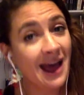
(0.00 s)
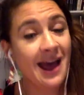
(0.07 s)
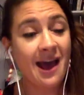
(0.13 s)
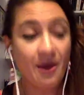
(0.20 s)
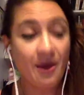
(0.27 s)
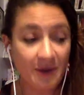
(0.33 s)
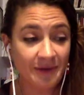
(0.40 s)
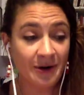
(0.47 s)

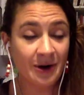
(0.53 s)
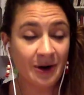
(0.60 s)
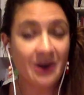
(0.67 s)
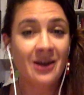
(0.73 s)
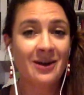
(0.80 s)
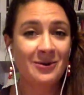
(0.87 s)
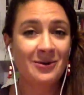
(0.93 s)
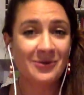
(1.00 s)
However,
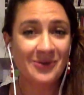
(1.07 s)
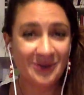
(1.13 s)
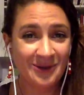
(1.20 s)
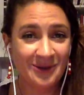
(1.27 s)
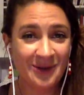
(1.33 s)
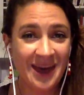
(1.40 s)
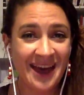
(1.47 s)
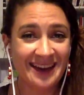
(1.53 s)

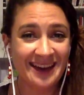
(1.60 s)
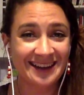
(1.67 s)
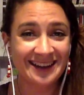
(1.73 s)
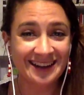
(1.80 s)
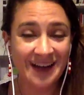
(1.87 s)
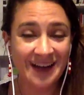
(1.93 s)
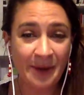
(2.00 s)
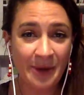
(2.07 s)
you can
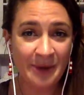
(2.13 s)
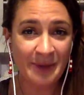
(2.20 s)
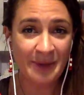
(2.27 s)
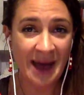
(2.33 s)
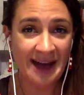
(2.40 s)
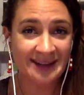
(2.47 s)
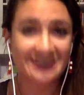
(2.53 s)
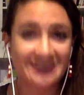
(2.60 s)
come on
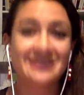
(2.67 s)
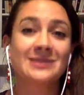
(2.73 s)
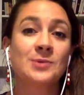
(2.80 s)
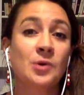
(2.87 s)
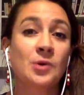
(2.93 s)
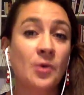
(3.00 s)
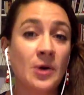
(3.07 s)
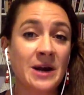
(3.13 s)
back to this
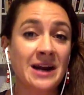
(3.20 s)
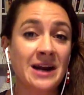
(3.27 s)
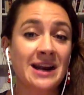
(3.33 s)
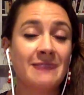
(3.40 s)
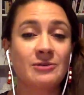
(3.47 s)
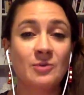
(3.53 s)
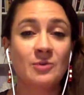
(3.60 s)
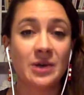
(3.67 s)
recording
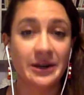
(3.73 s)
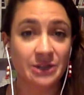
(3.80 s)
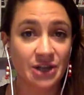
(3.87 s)
if you want to